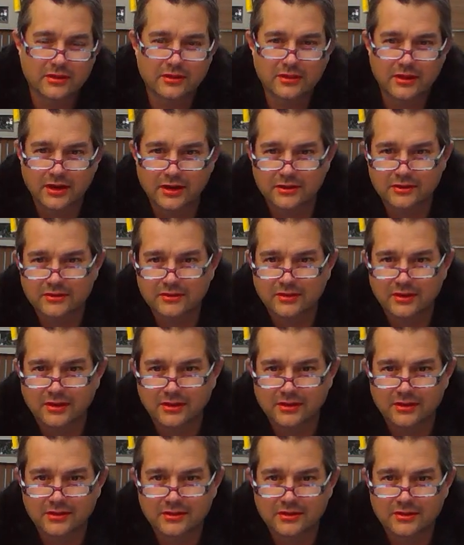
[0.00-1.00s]
that
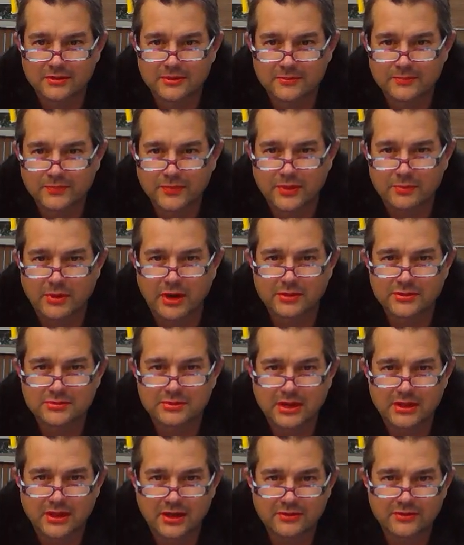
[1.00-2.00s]
the moms in
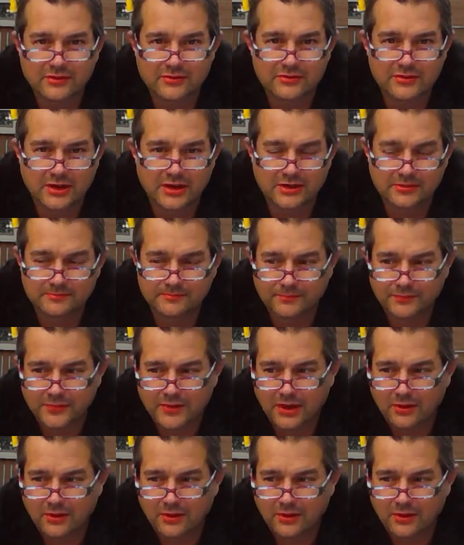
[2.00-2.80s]
my life have done.